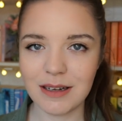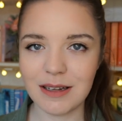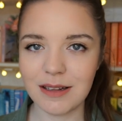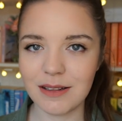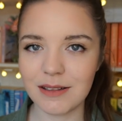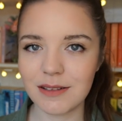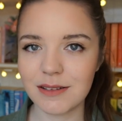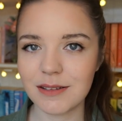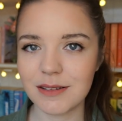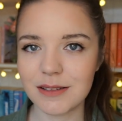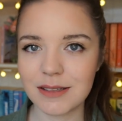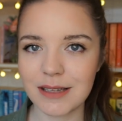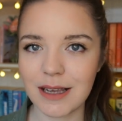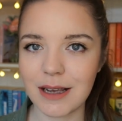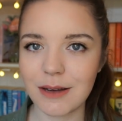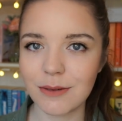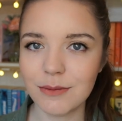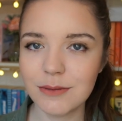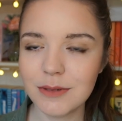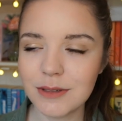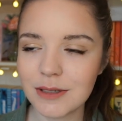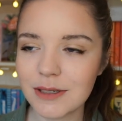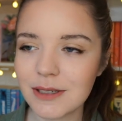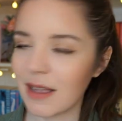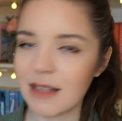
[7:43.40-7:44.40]
little
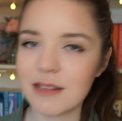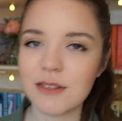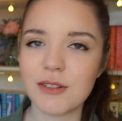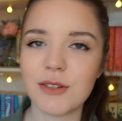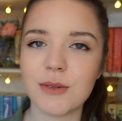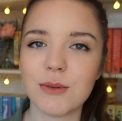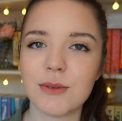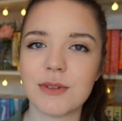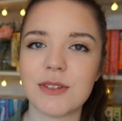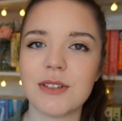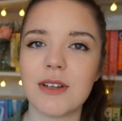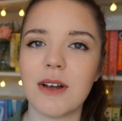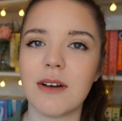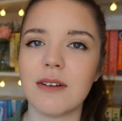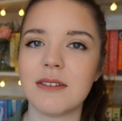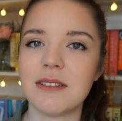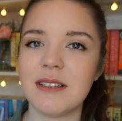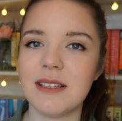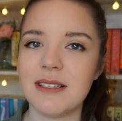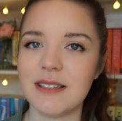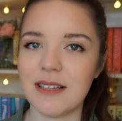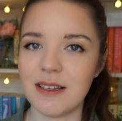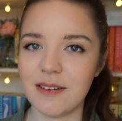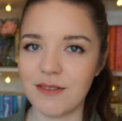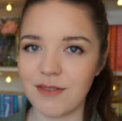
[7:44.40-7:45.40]
town. And so starts
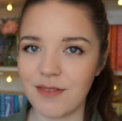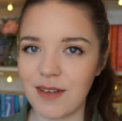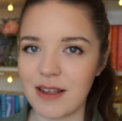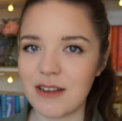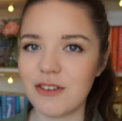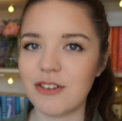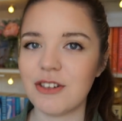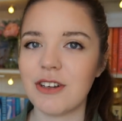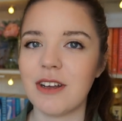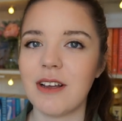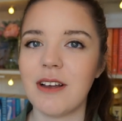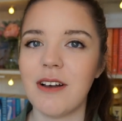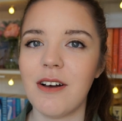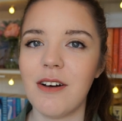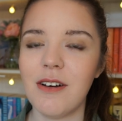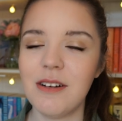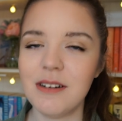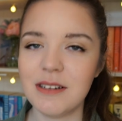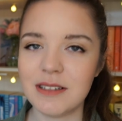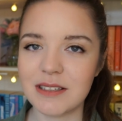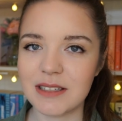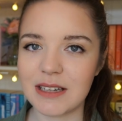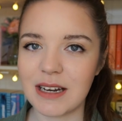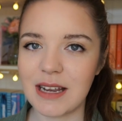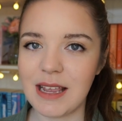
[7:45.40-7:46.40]
his adventure.
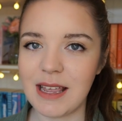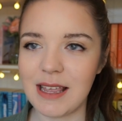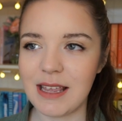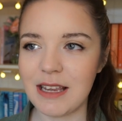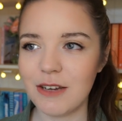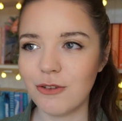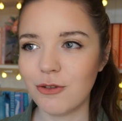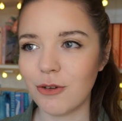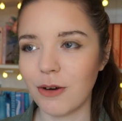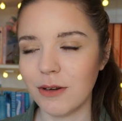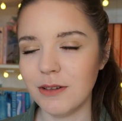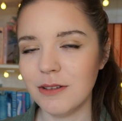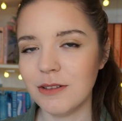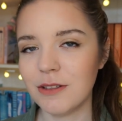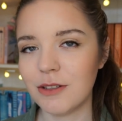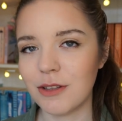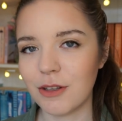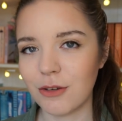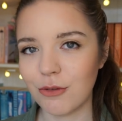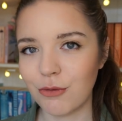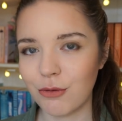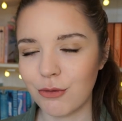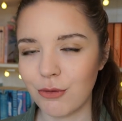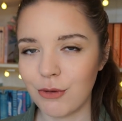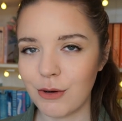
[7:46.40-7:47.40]
Honestly, he joins the
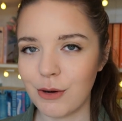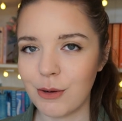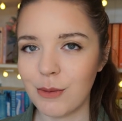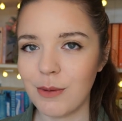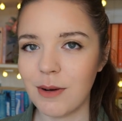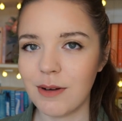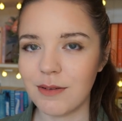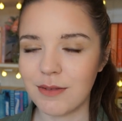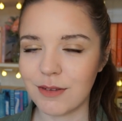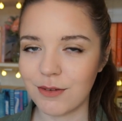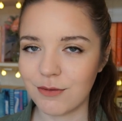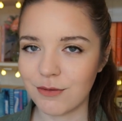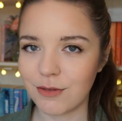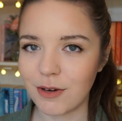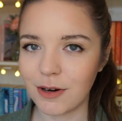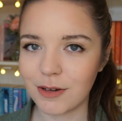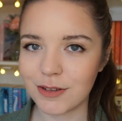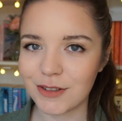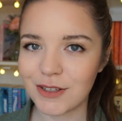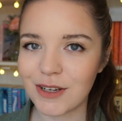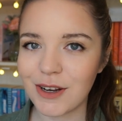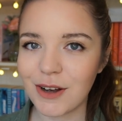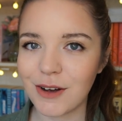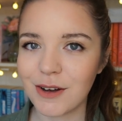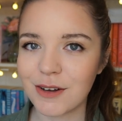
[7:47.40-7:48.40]
crew of the
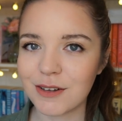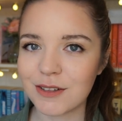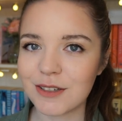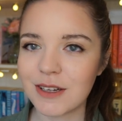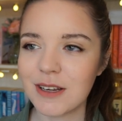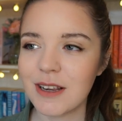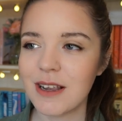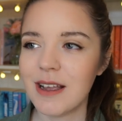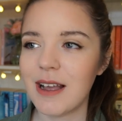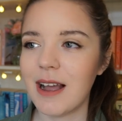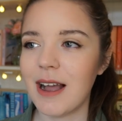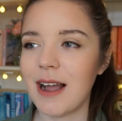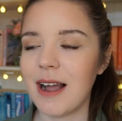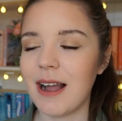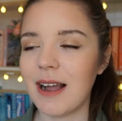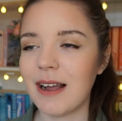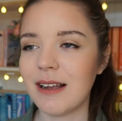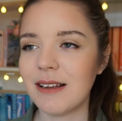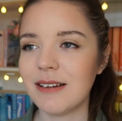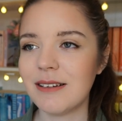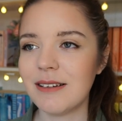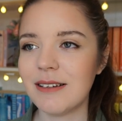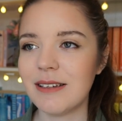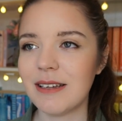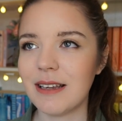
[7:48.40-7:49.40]
Frostheart,
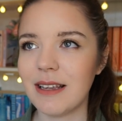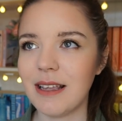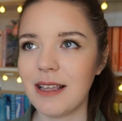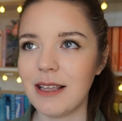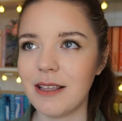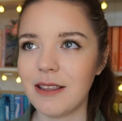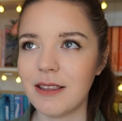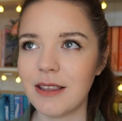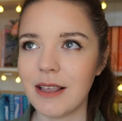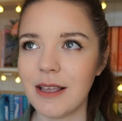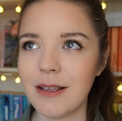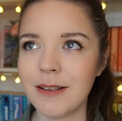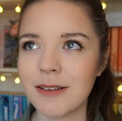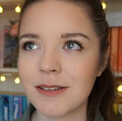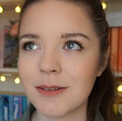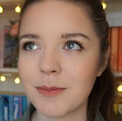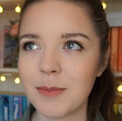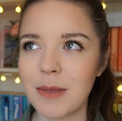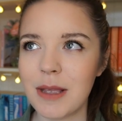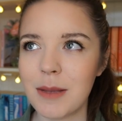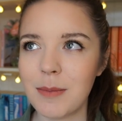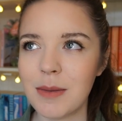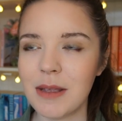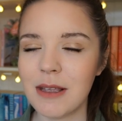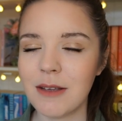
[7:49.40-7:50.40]
and he thinks
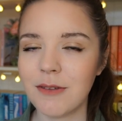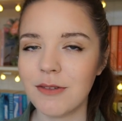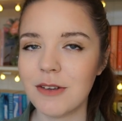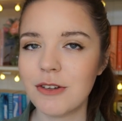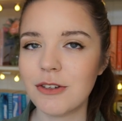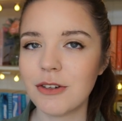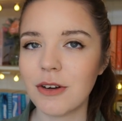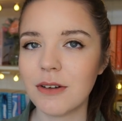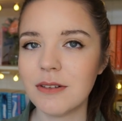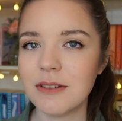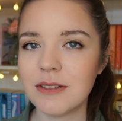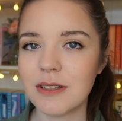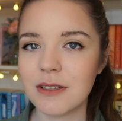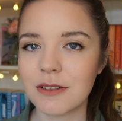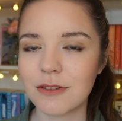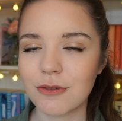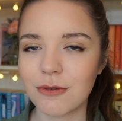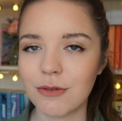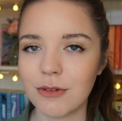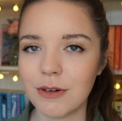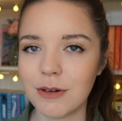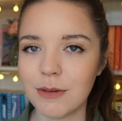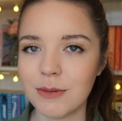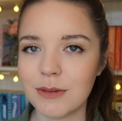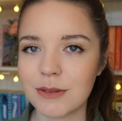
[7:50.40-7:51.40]
maybe if he joins his
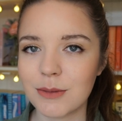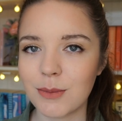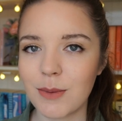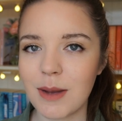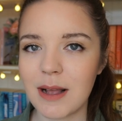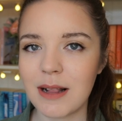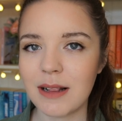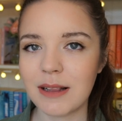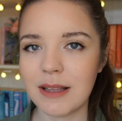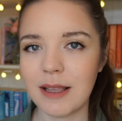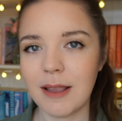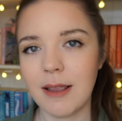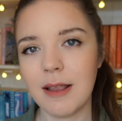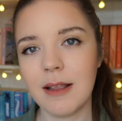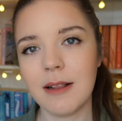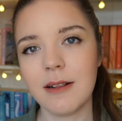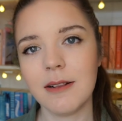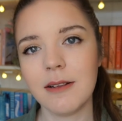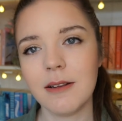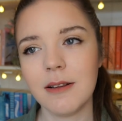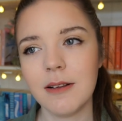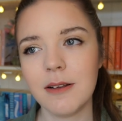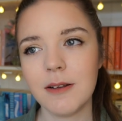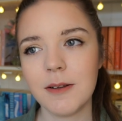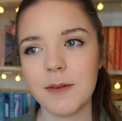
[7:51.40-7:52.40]
crew as well,
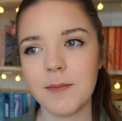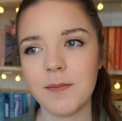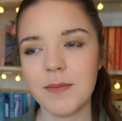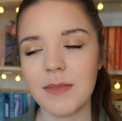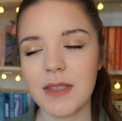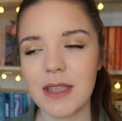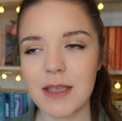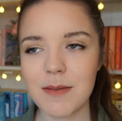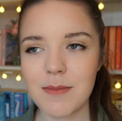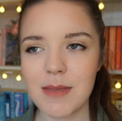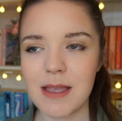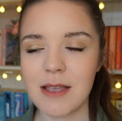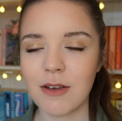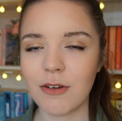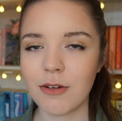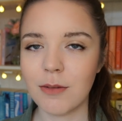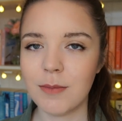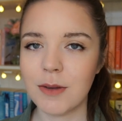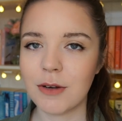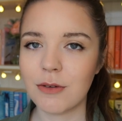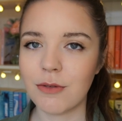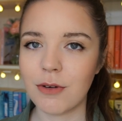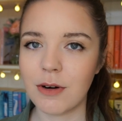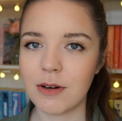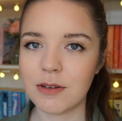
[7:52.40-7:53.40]
he'll he may come
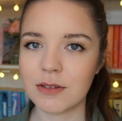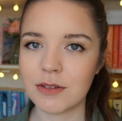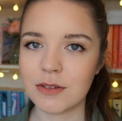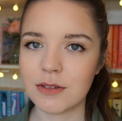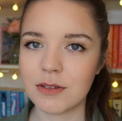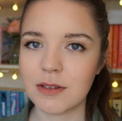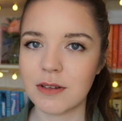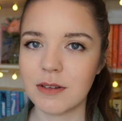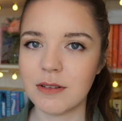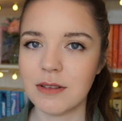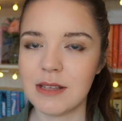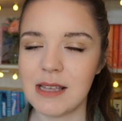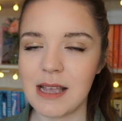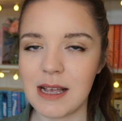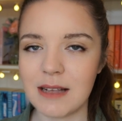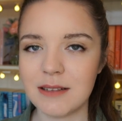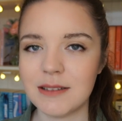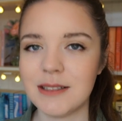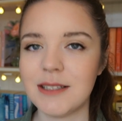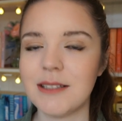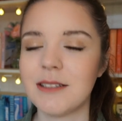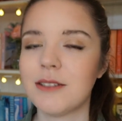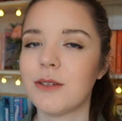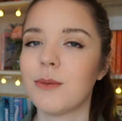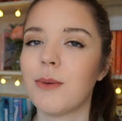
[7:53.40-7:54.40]
across the
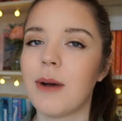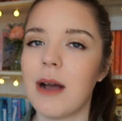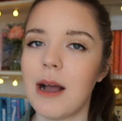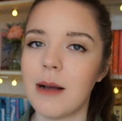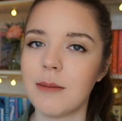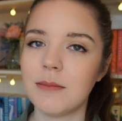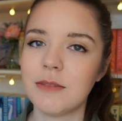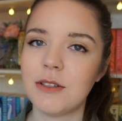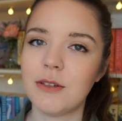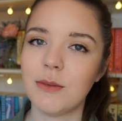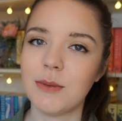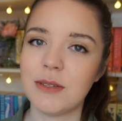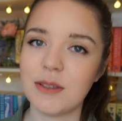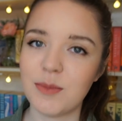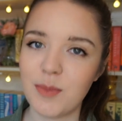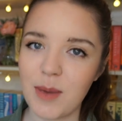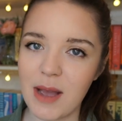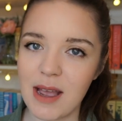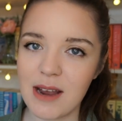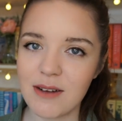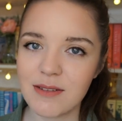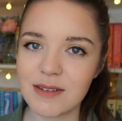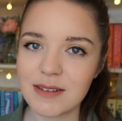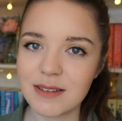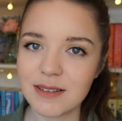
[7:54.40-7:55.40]
answers to what happened to his
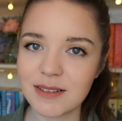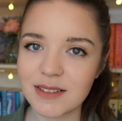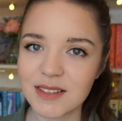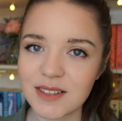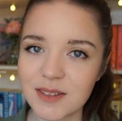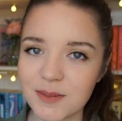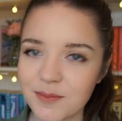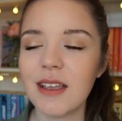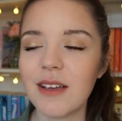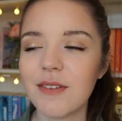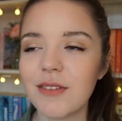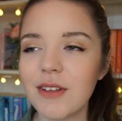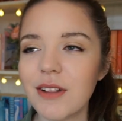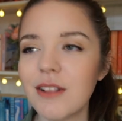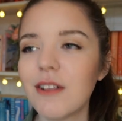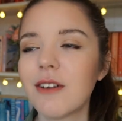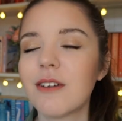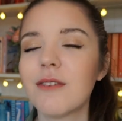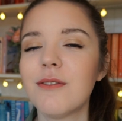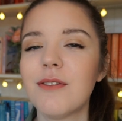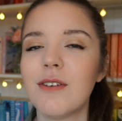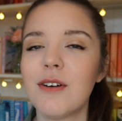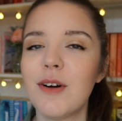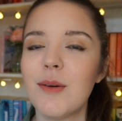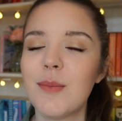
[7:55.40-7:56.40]
parents. If you're
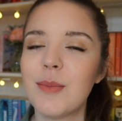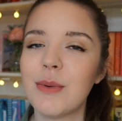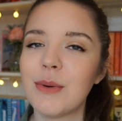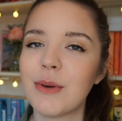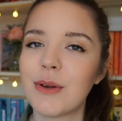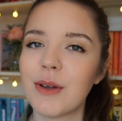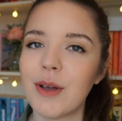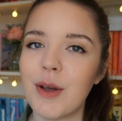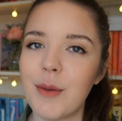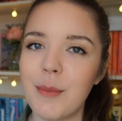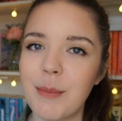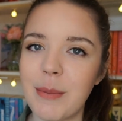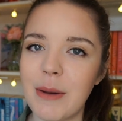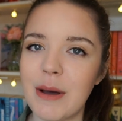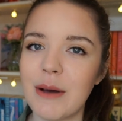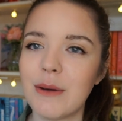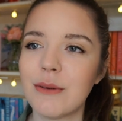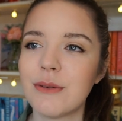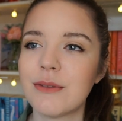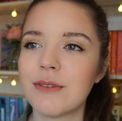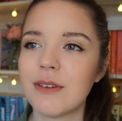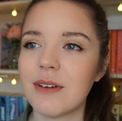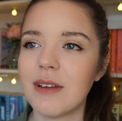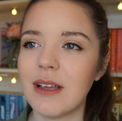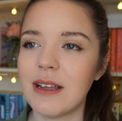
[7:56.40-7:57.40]
looking for a book
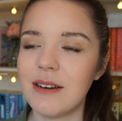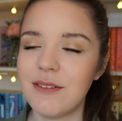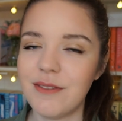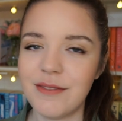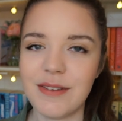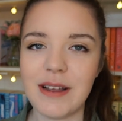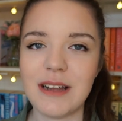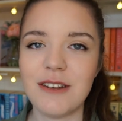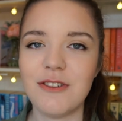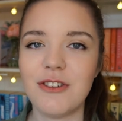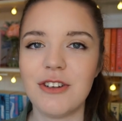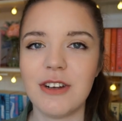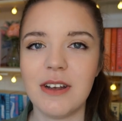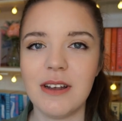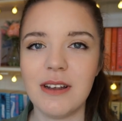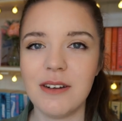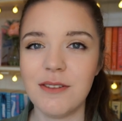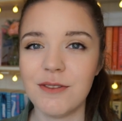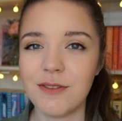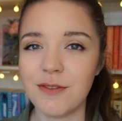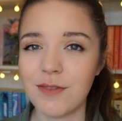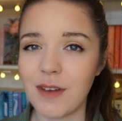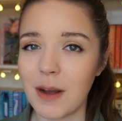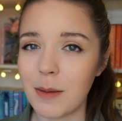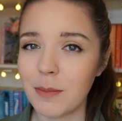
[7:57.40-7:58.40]
about adventure
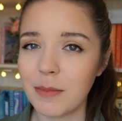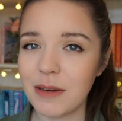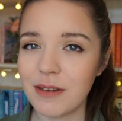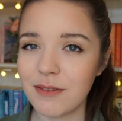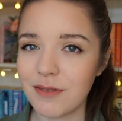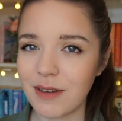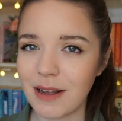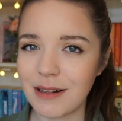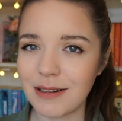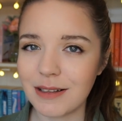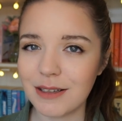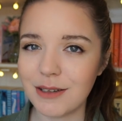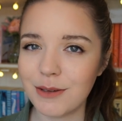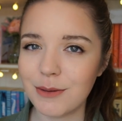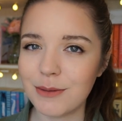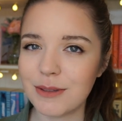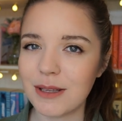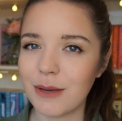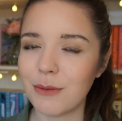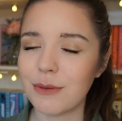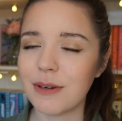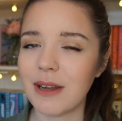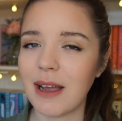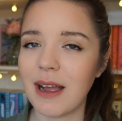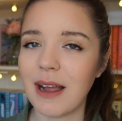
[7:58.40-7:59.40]
and family values,
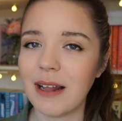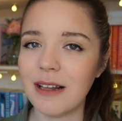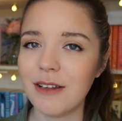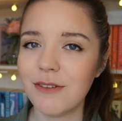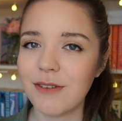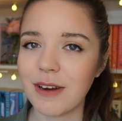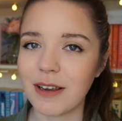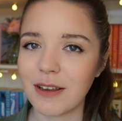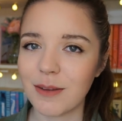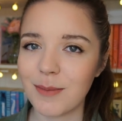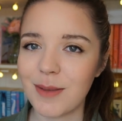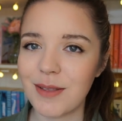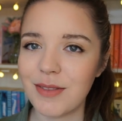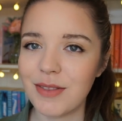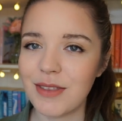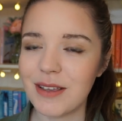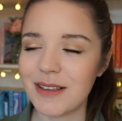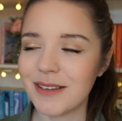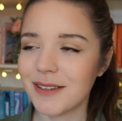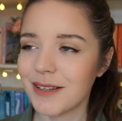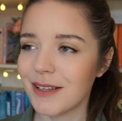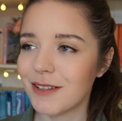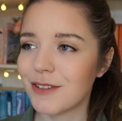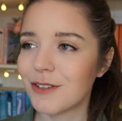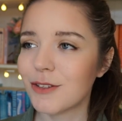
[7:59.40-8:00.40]
I would highly recommend
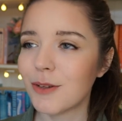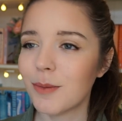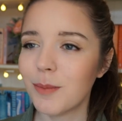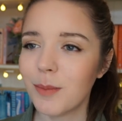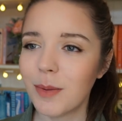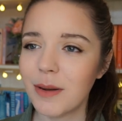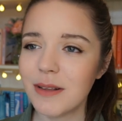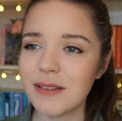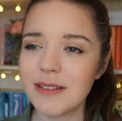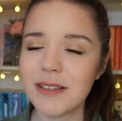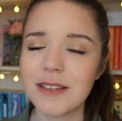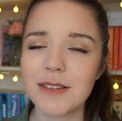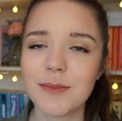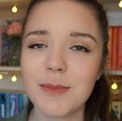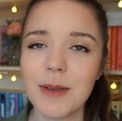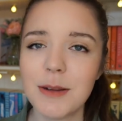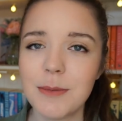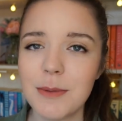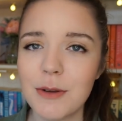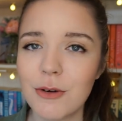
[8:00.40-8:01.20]
this. At some points this made